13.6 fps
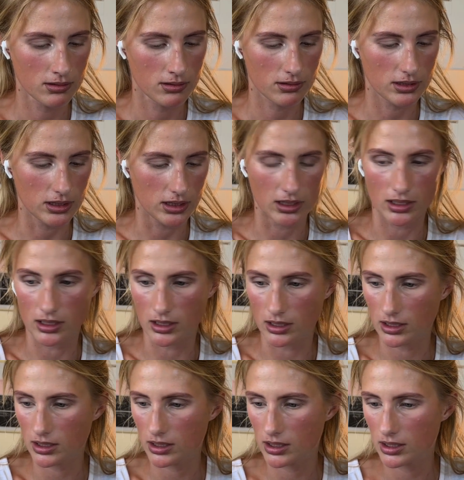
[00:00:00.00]
the,
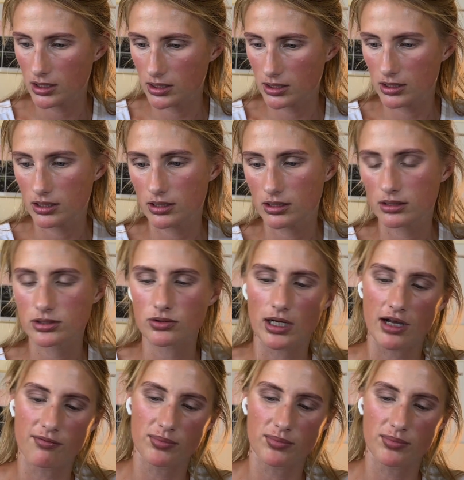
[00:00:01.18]
do I have